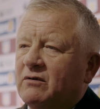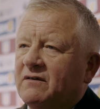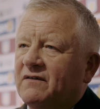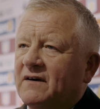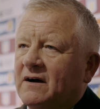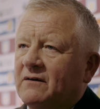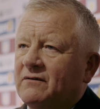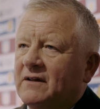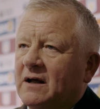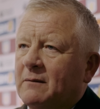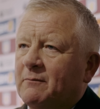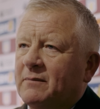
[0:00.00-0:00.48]
We
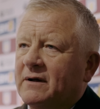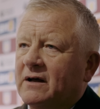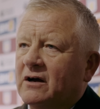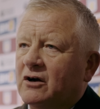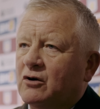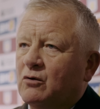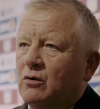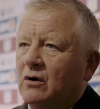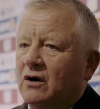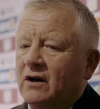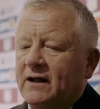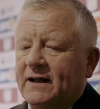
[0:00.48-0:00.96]
found that bit of
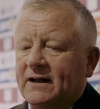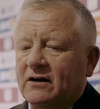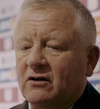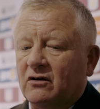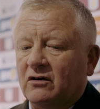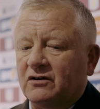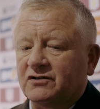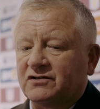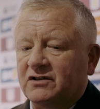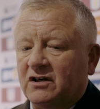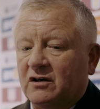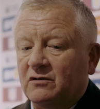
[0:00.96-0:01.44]
quality,
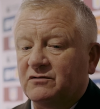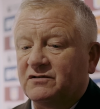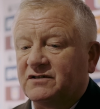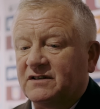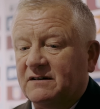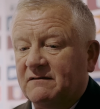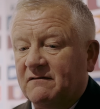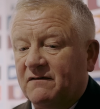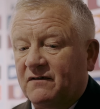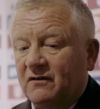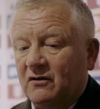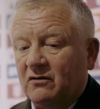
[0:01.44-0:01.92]
got our noses
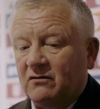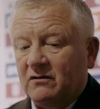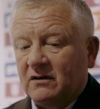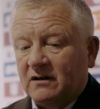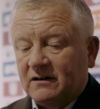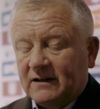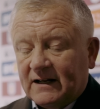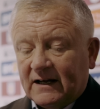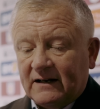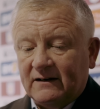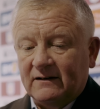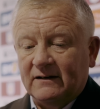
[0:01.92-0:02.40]
in front,
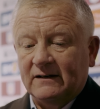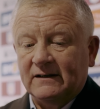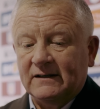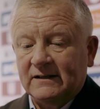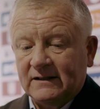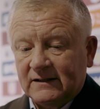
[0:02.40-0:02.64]
and then,